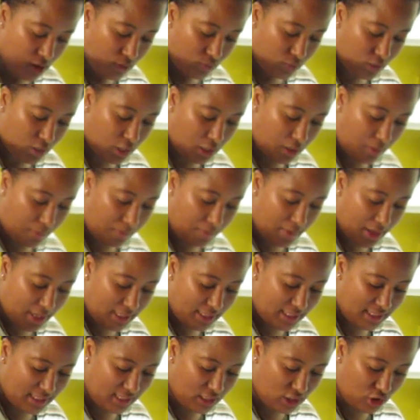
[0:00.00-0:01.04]
We're going to
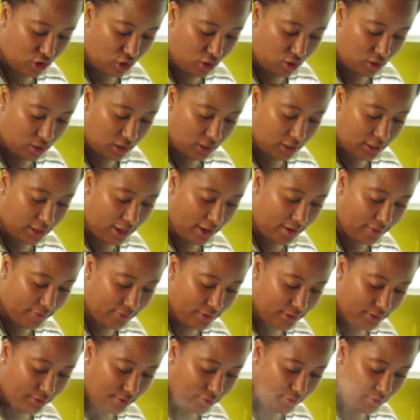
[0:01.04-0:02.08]
mix this all
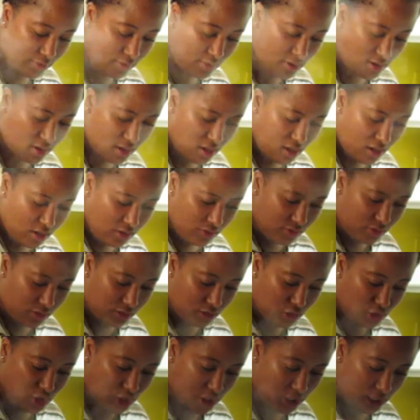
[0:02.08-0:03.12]
together.
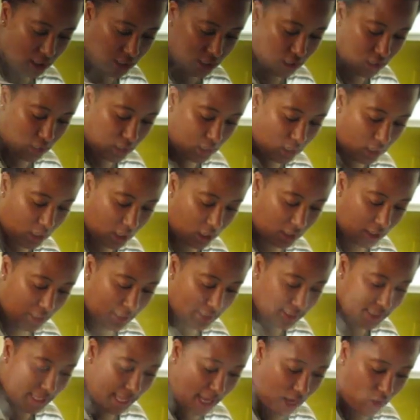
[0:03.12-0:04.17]
The chicken
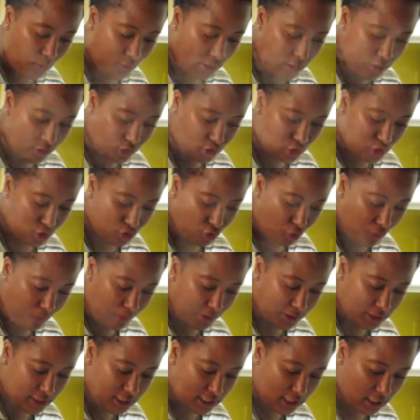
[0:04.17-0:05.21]
is now in the soup.
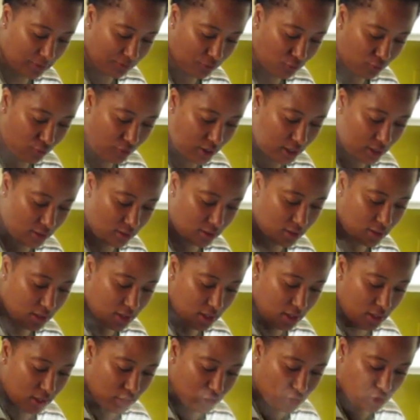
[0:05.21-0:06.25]
It's simmering,
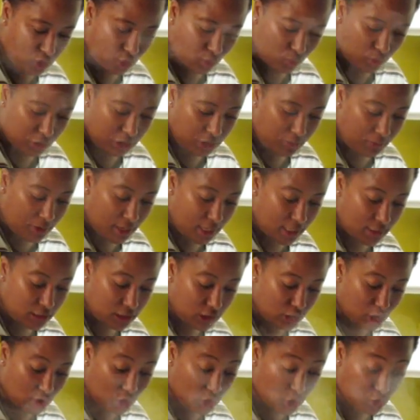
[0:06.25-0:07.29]
so which means
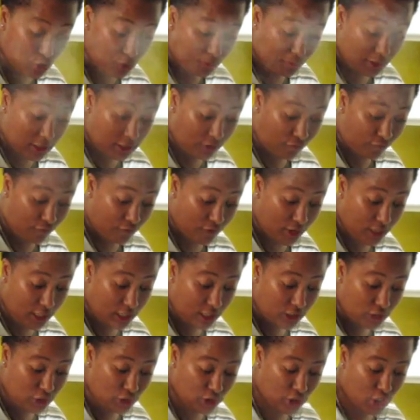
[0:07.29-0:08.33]
the soup is
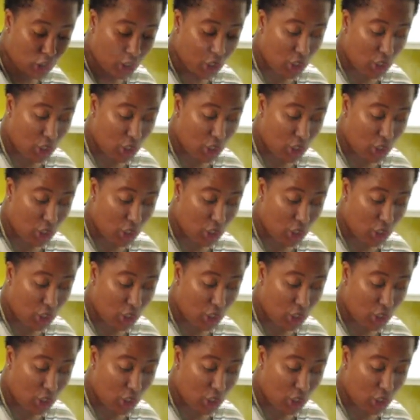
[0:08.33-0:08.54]
finished.